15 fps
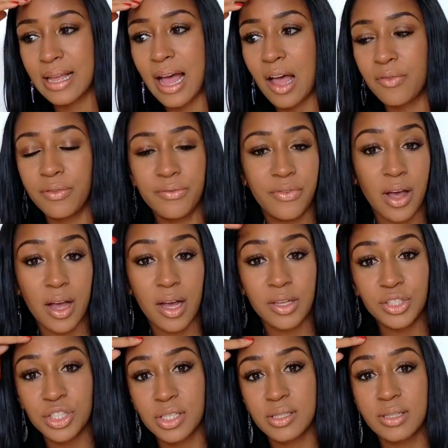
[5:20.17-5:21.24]
having fun,
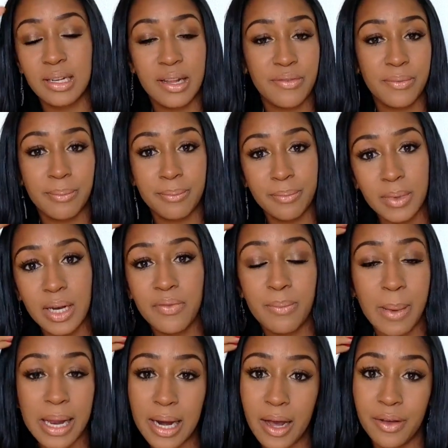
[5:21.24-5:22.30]
just living living
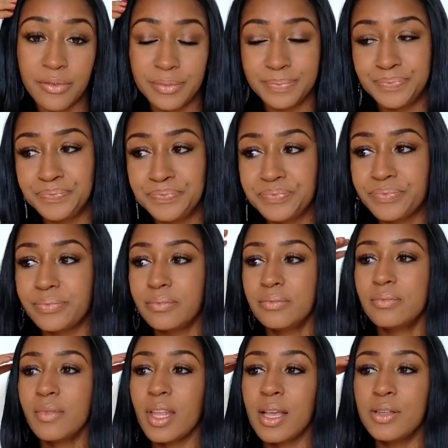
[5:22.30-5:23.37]
my life.
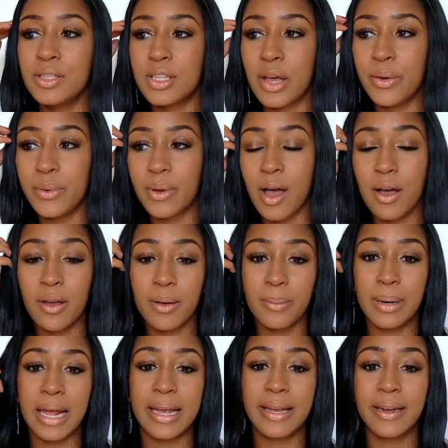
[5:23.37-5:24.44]
So can't
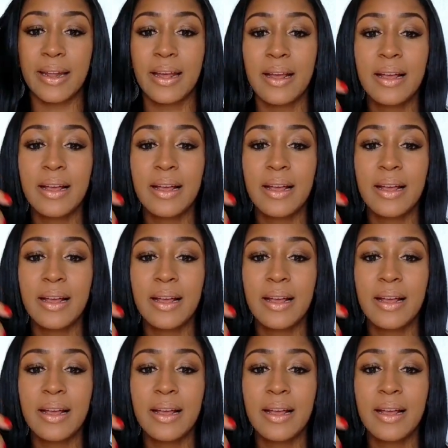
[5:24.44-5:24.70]
complain.